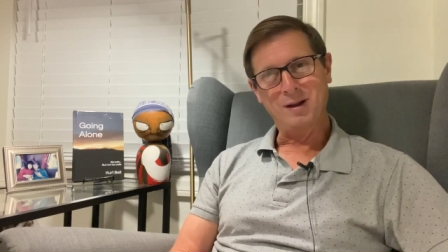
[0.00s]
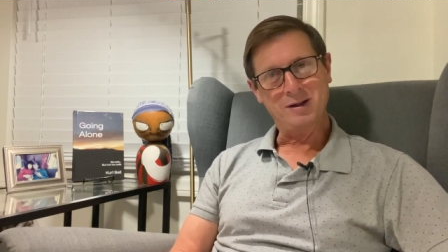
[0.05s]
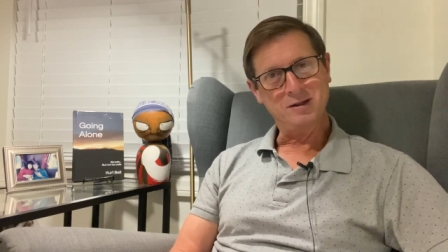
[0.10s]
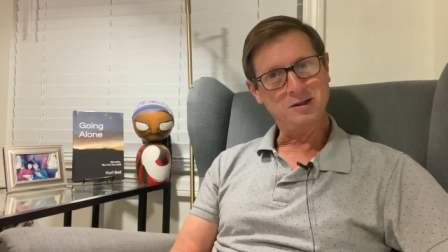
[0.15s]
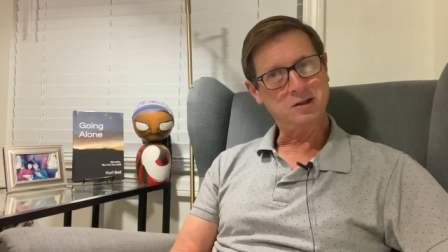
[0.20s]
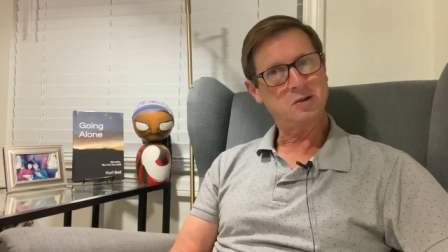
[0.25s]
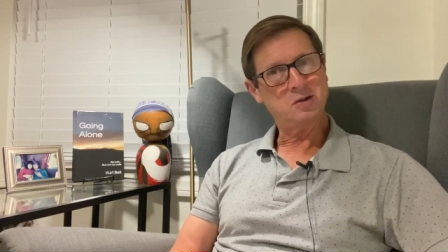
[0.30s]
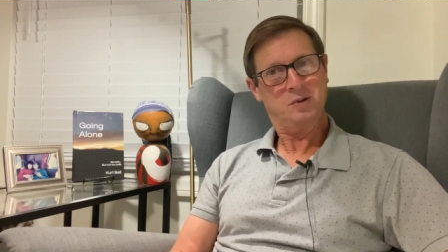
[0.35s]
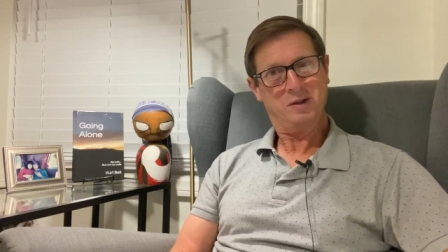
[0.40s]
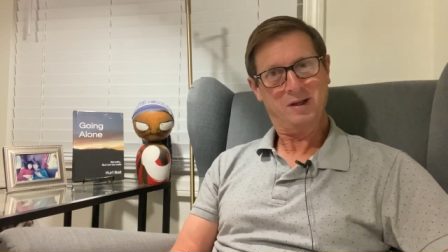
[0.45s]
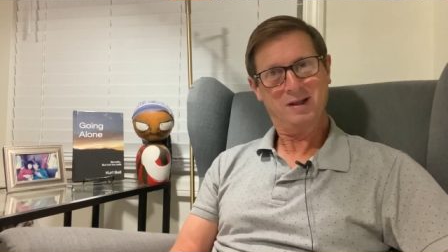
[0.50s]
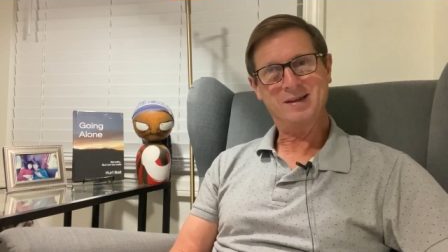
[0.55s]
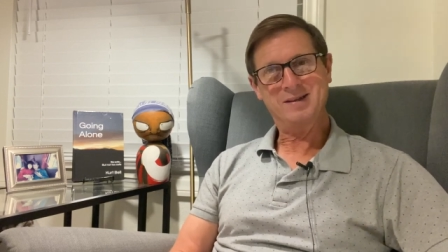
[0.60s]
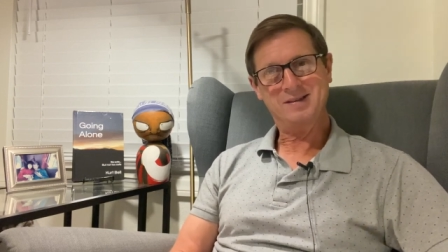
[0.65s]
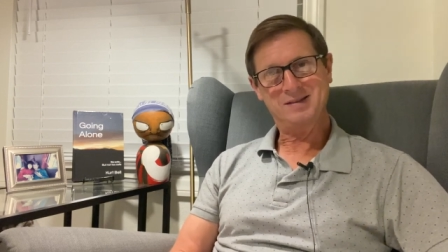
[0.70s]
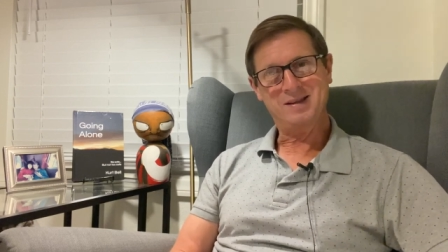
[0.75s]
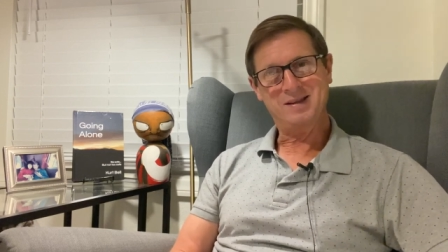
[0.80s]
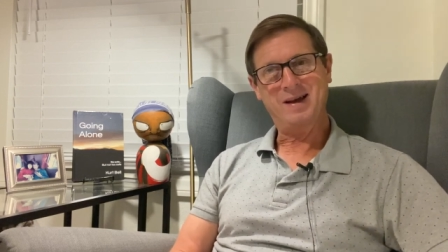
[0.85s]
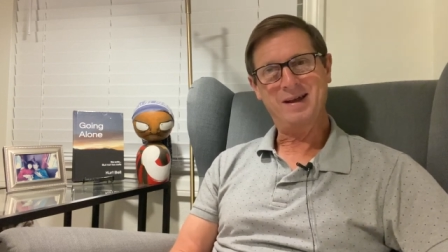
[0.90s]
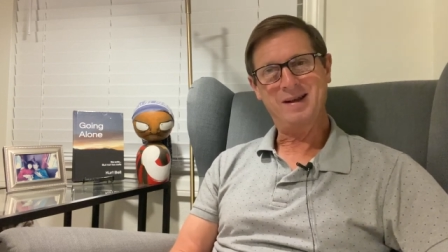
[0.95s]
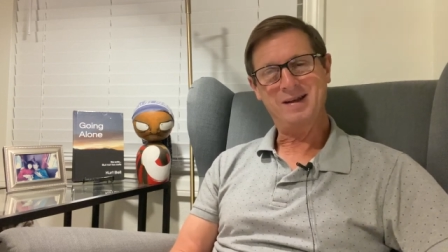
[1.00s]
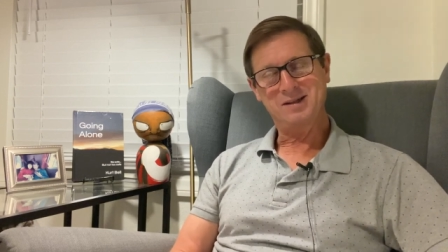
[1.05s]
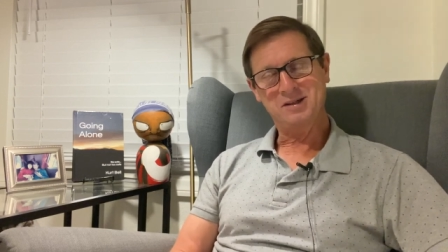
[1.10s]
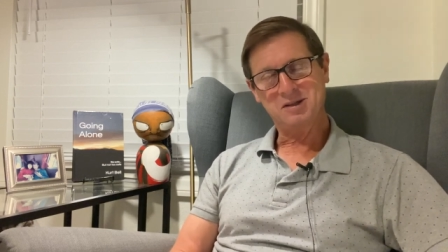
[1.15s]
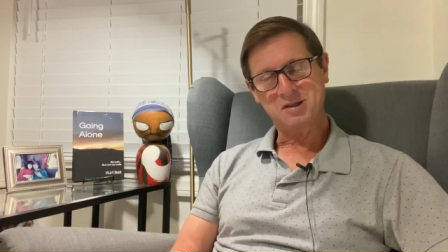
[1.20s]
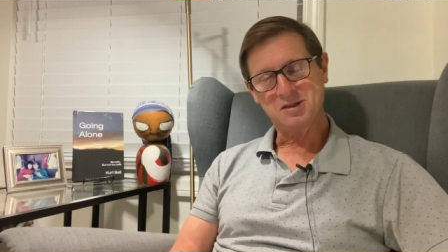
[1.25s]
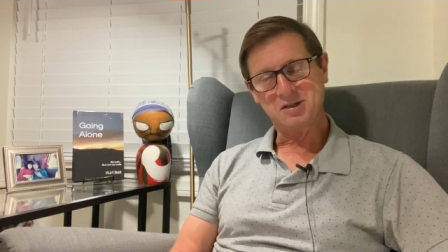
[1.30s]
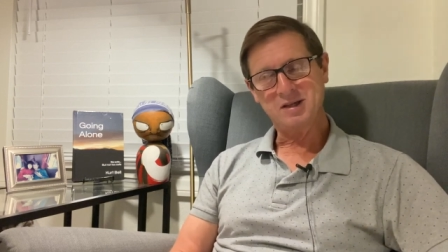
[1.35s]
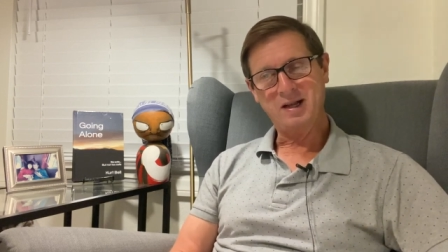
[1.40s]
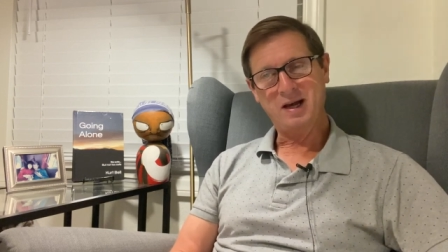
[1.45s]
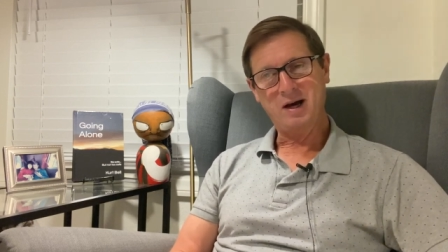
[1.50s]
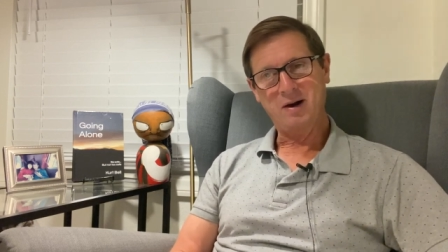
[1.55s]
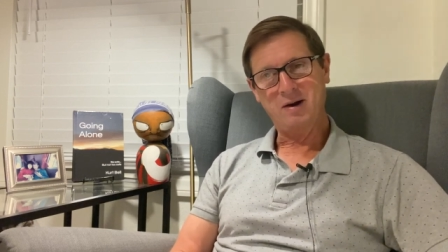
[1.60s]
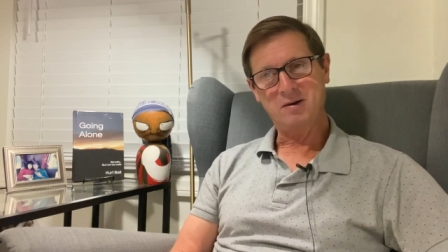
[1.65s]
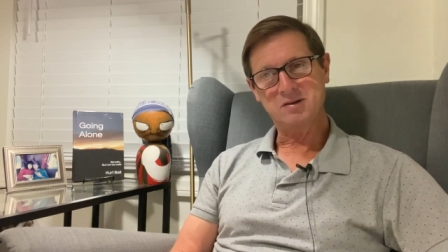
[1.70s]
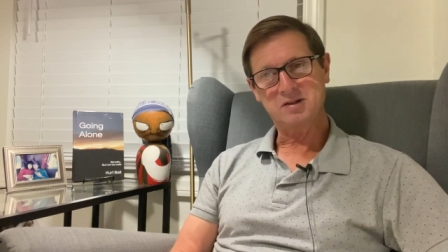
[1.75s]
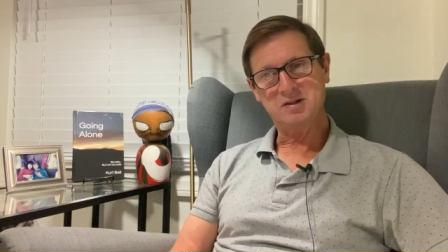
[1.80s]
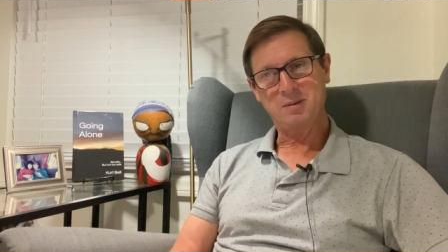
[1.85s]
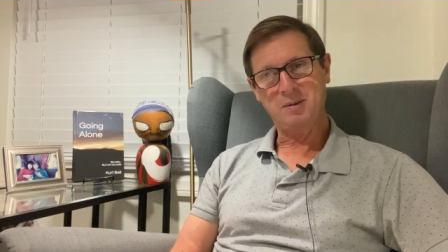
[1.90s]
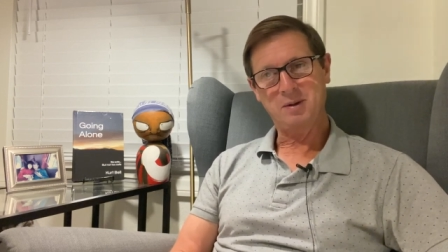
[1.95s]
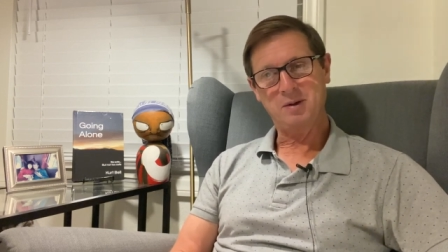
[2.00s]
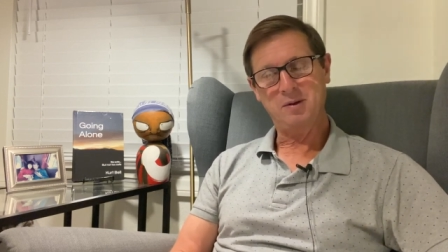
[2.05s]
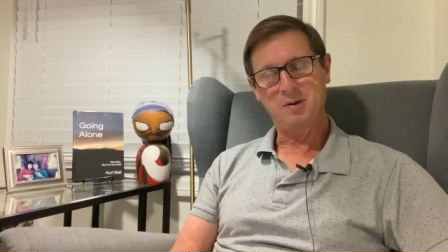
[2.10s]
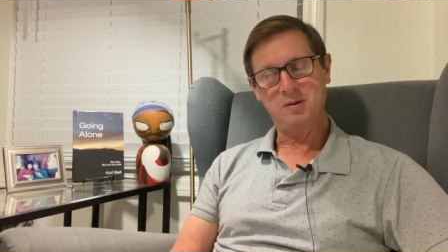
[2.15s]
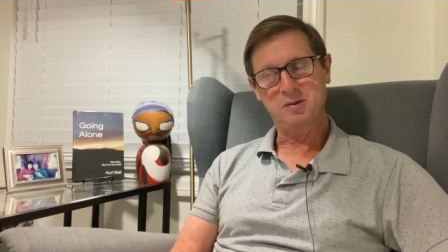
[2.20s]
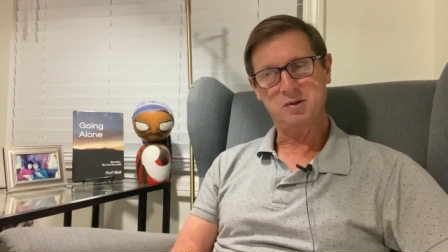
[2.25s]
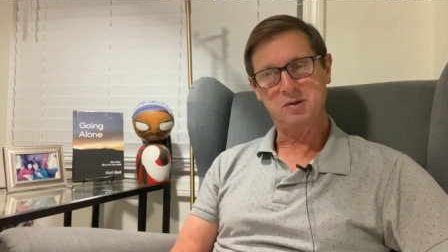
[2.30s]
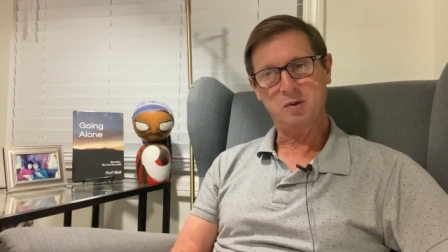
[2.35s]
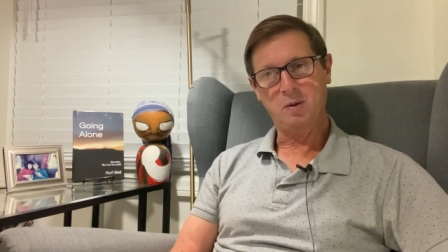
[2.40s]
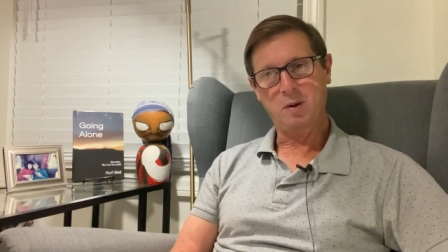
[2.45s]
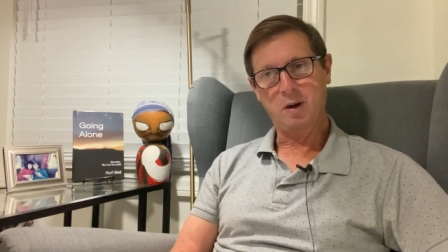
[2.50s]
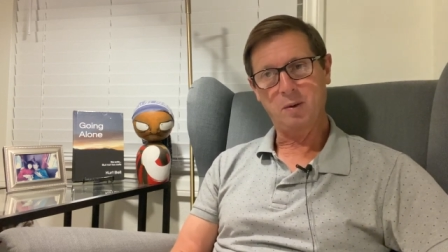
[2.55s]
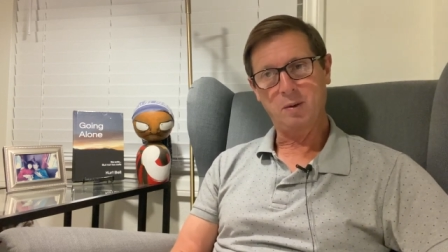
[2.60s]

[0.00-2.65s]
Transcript: I just realized that just now how similar those two are.